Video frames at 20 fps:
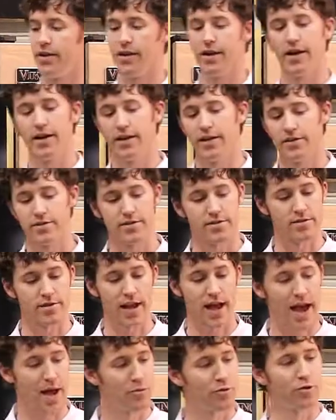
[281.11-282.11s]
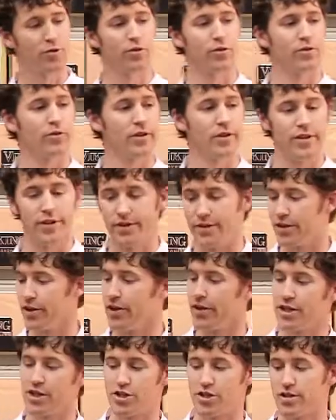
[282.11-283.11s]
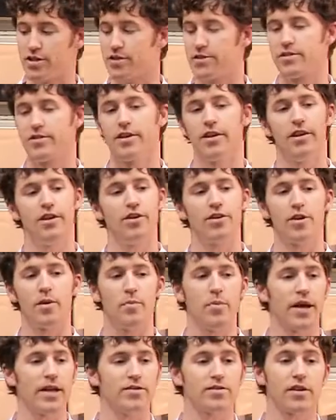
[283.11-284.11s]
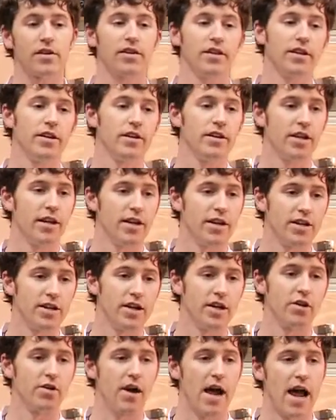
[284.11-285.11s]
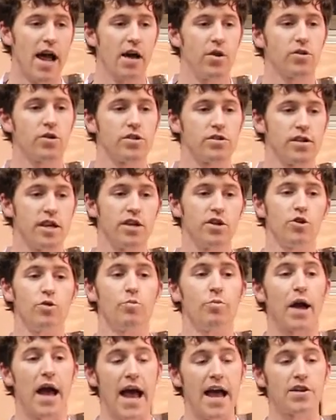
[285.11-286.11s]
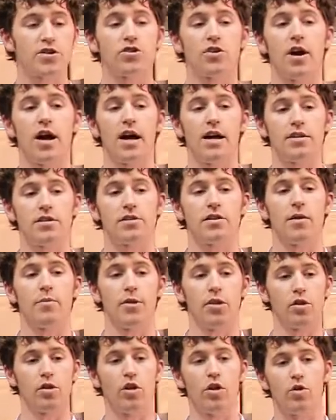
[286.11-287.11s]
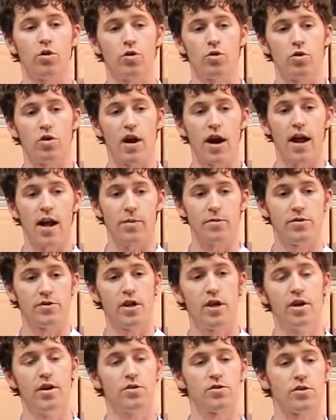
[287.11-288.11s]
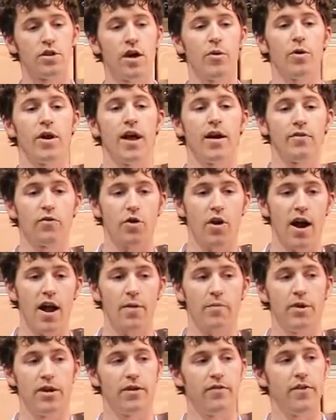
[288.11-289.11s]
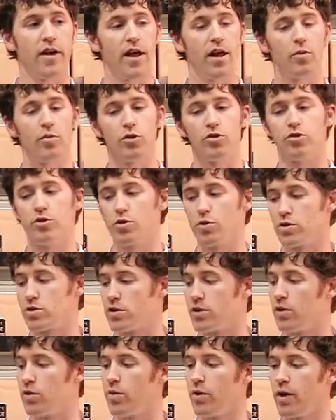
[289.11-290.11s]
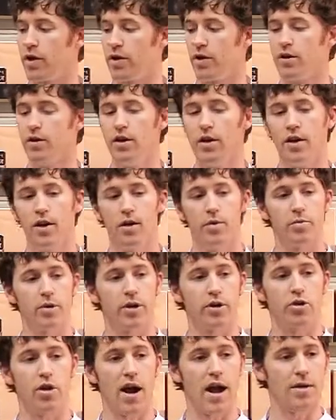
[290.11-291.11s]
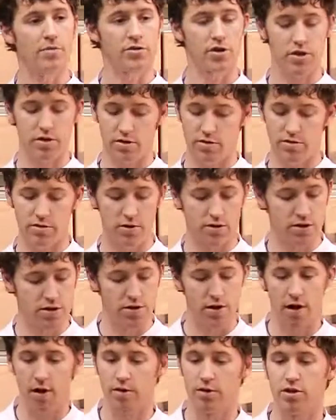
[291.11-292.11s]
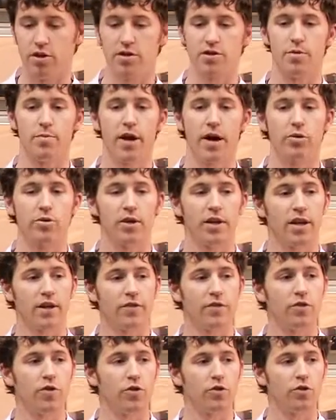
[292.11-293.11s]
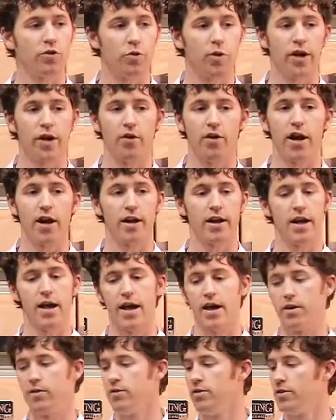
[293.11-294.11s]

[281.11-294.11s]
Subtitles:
It is absolutely delicious. You can basically get it year-round because they do pasteurize some of the local crabs so that we have crab meat available to us in the winter. But crabs are just about to hit full swing right now.